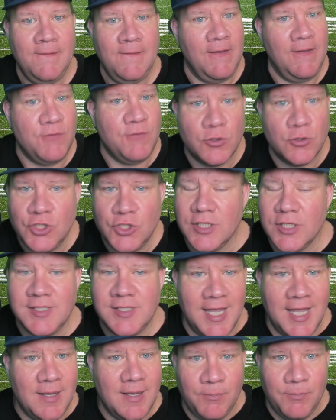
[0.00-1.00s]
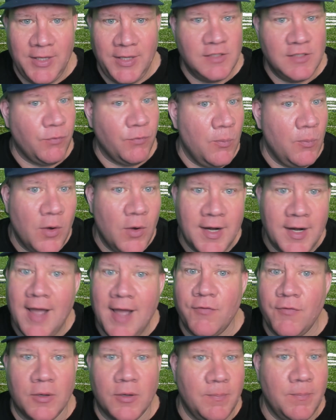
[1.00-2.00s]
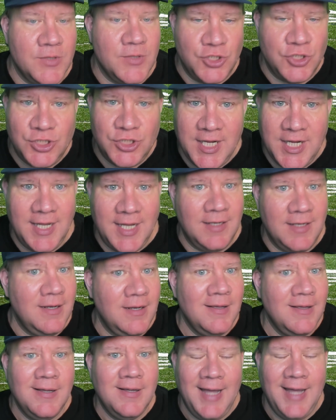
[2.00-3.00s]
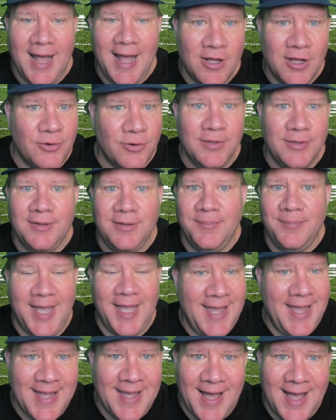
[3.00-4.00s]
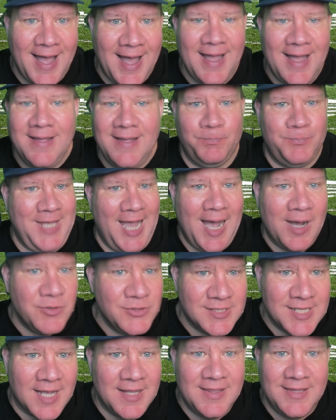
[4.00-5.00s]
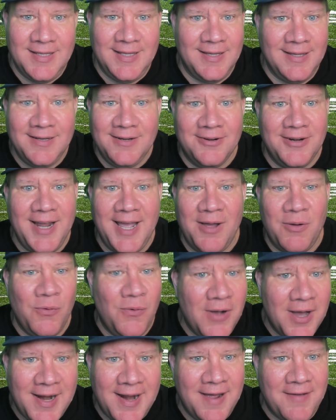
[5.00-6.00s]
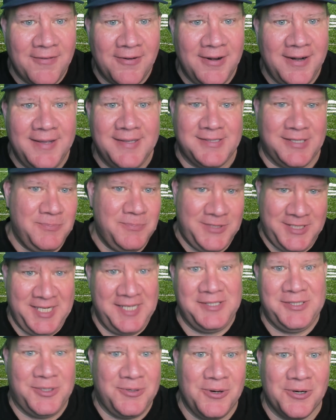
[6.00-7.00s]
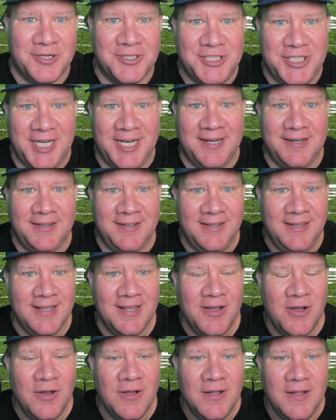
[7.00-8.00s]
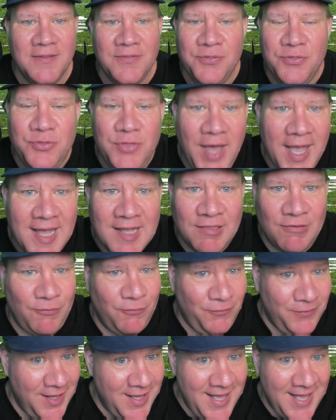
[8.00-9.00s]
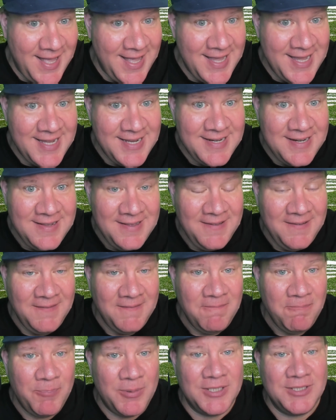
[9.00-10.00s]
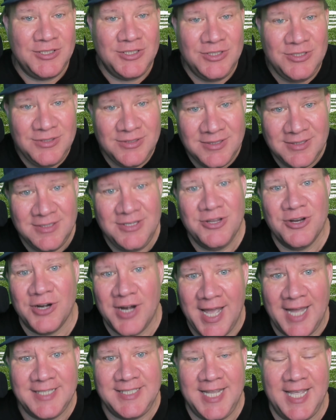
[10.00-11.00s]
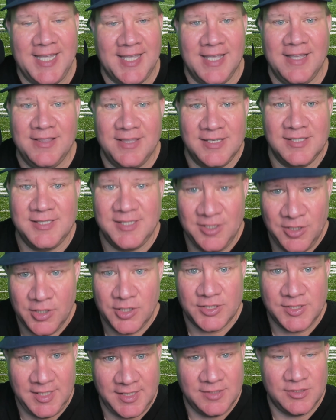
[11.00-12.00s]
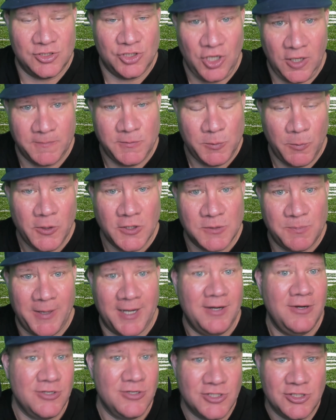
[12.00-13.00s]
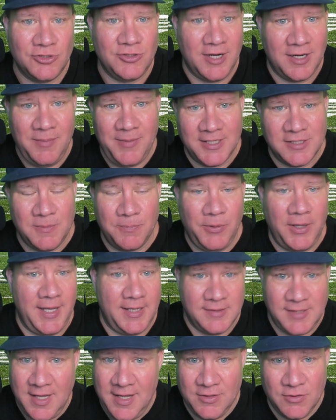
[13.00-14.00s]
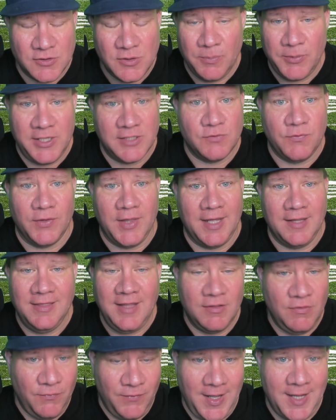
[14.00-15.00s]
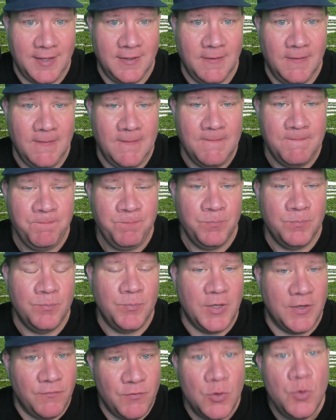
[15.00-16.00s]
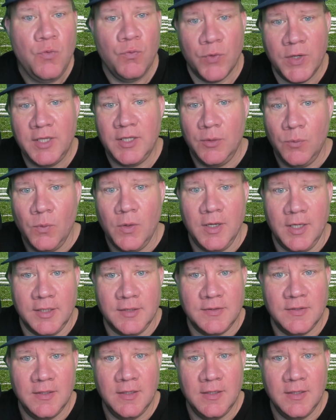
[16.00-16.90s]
If you're just taking plays from whatever, machine, algorithm, AI, touts on the internet, whatever it is, some Discord channel, that's fine. But you're not taking this seriously as a sharp sports bettor. You're just trying to make some plays. Hey, there's a place for that. That's fine. But if you really want